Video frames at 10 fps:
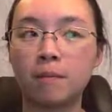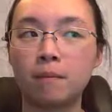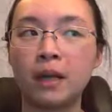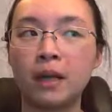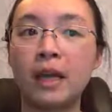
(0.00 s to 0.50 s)

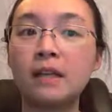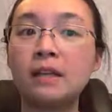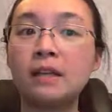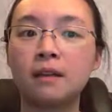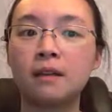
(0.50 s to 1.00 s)

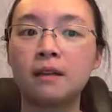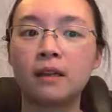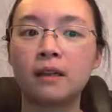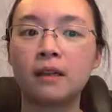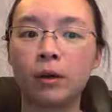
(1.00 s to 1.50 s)
head
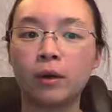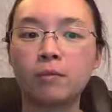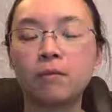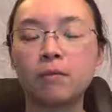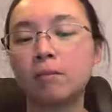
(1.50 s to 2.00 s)
at the
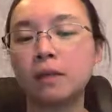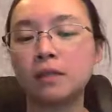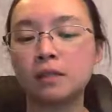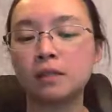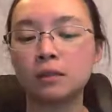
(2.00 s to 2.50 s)
bottom, that
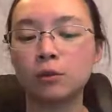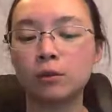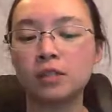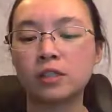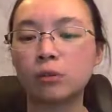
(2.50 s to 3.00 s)
means your
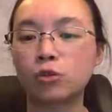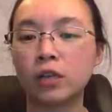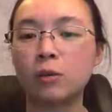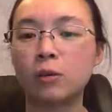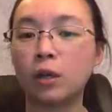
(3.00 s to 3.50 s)

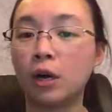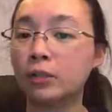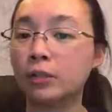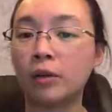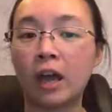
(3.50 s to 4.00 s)
substrate will
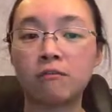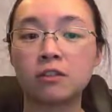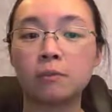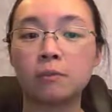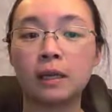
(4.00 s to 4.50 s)
also have
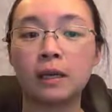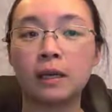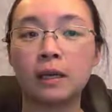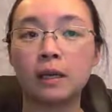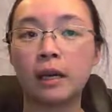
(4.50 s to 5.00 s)
to be
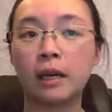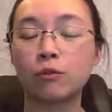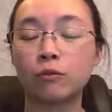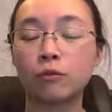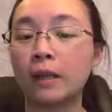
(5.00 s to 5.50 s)

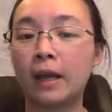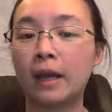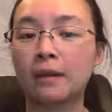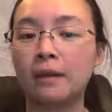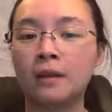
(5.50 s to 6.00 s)
hydrophilic.
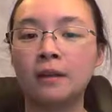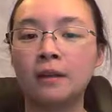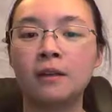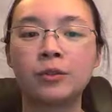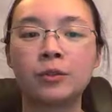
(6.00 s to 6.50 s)

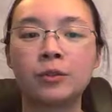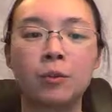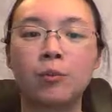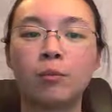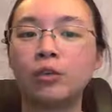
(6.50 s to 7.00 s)
So
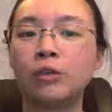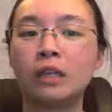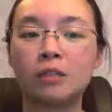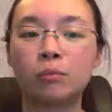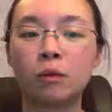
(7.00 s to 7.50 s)
when you're doing
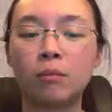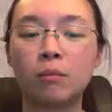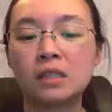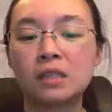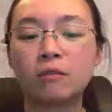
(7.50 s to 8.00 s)

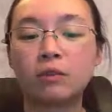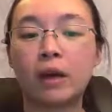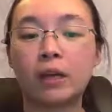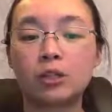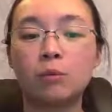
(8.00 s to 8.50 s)
experiments, if you
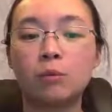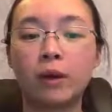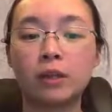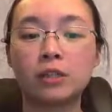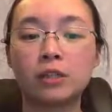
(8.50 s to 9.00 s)
actually
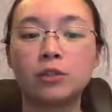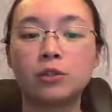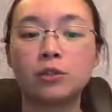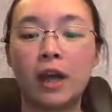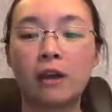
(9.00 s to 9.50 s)
want
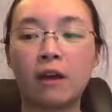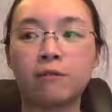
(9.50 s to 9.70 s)
to have